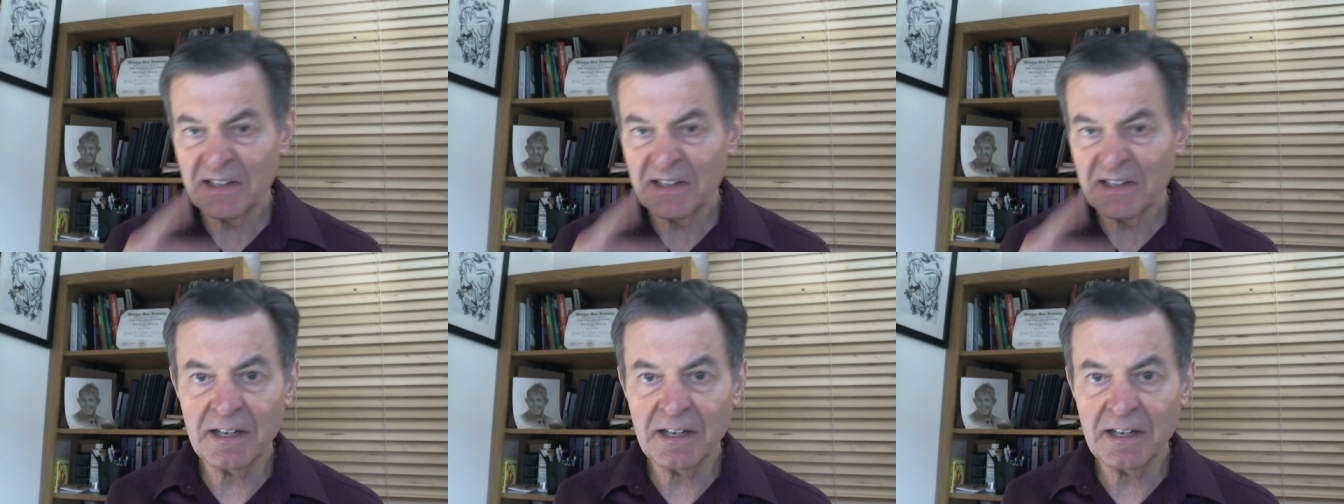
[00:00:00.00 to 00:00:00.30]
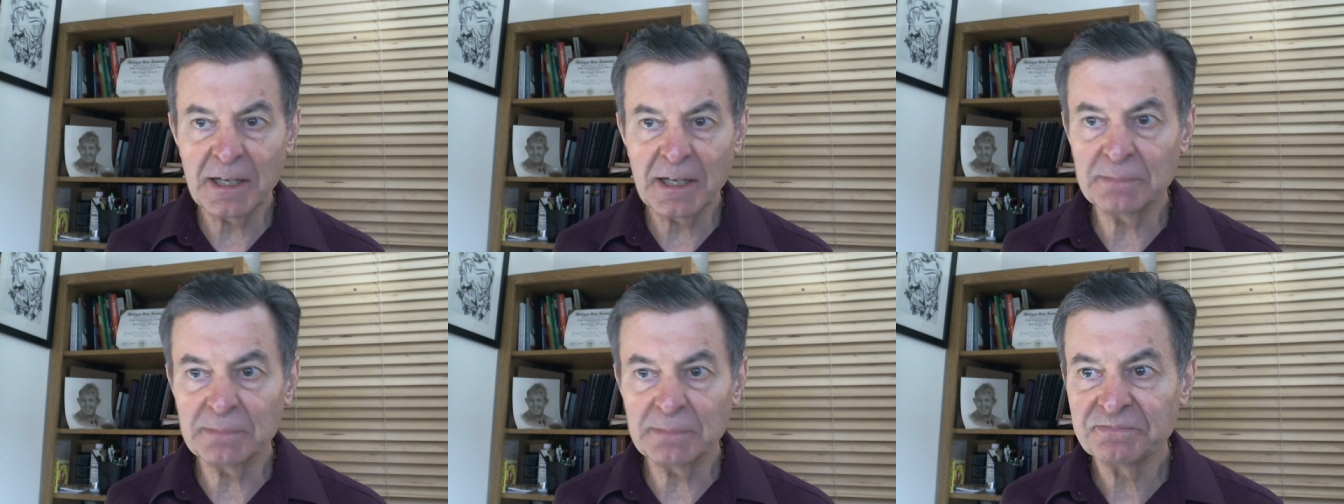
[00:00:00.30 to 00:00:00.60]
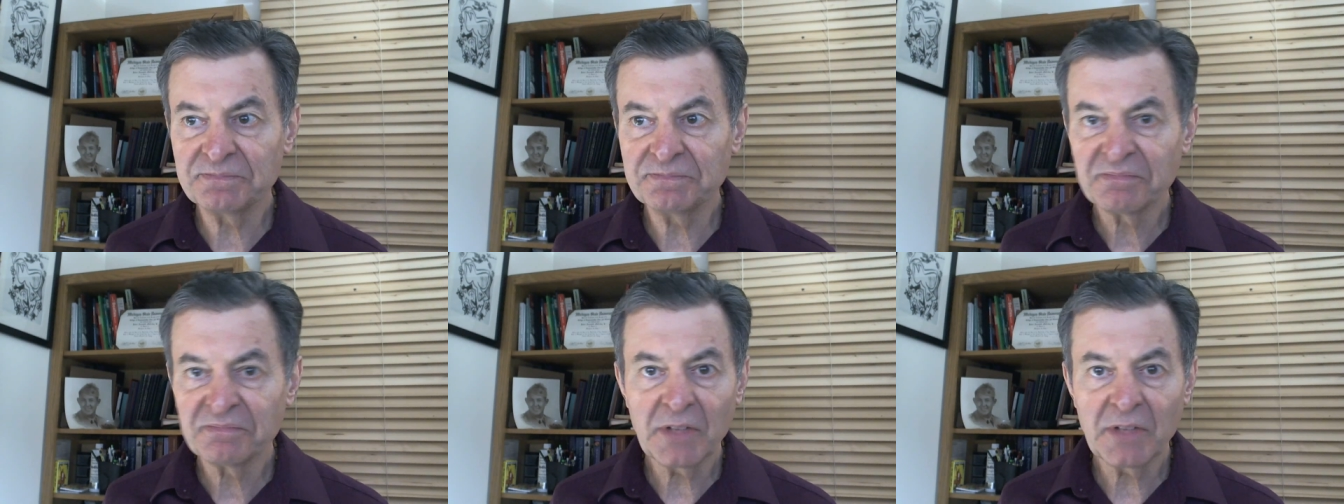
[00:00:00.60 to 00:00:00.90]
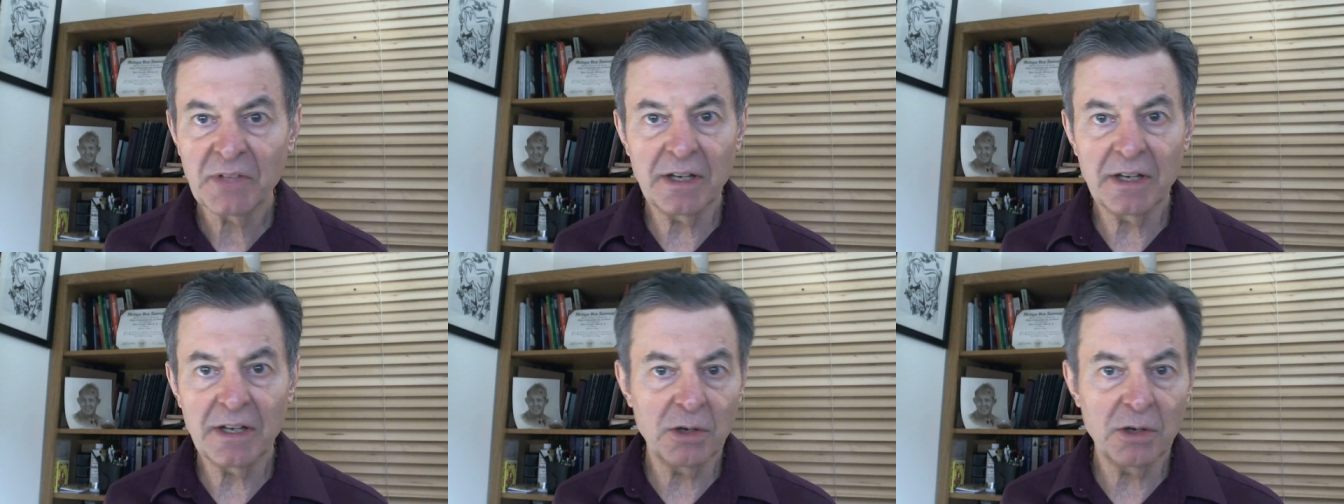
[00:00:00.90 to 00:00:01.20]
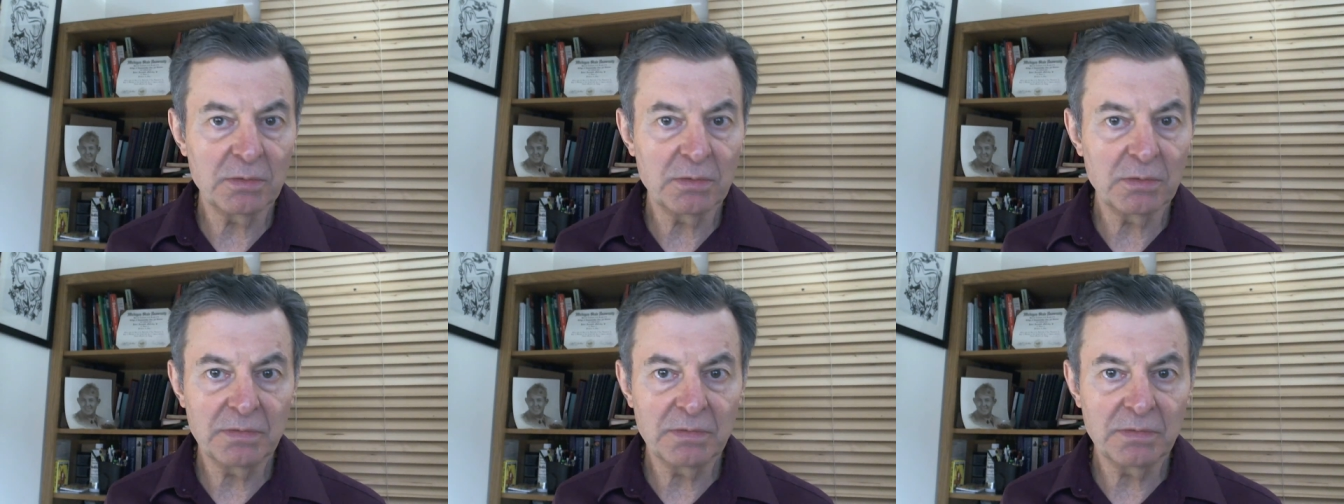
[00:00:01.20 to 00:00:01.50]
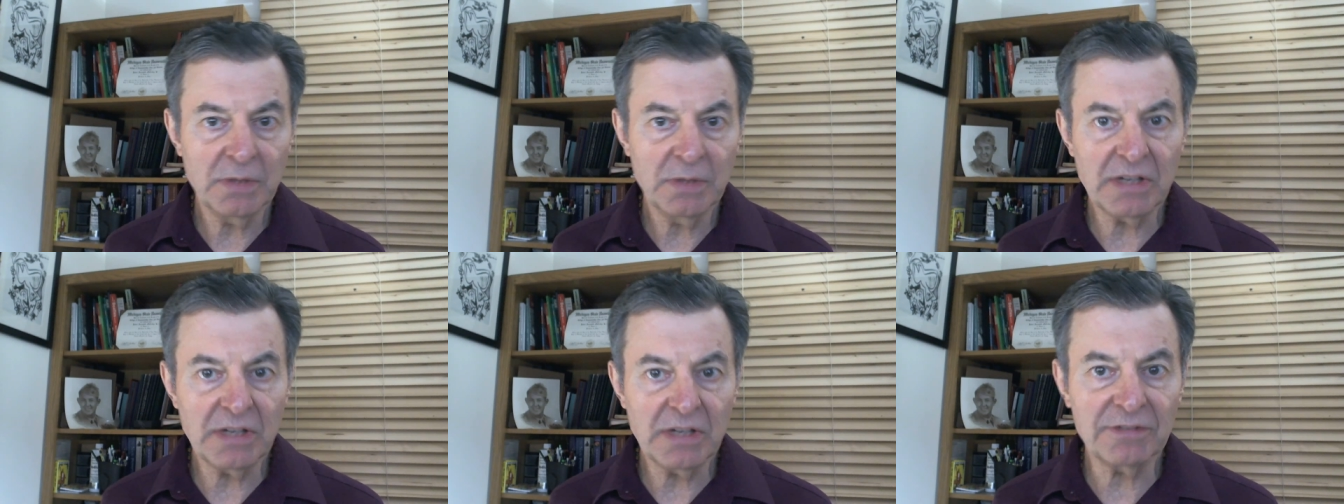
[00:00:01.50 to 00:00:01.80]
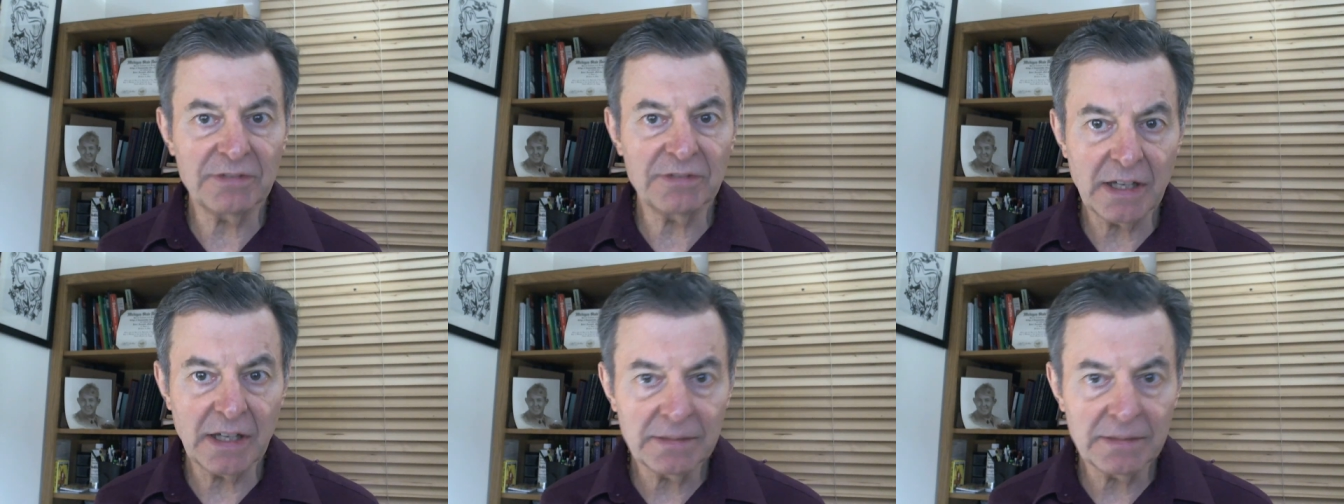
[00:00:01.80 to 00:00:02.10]

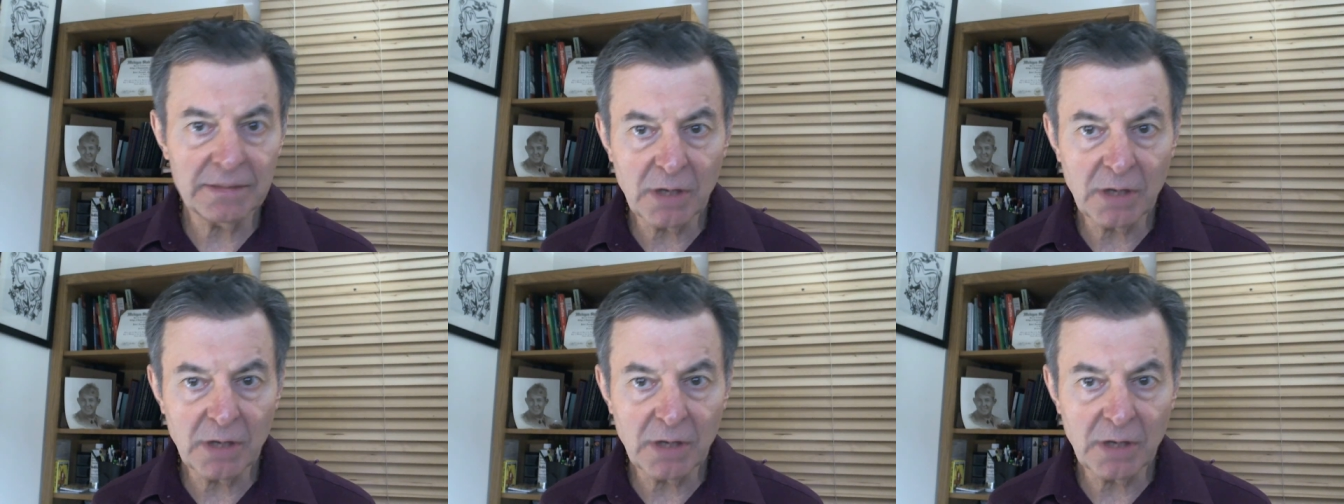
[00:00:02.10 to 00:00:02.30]
Teflon,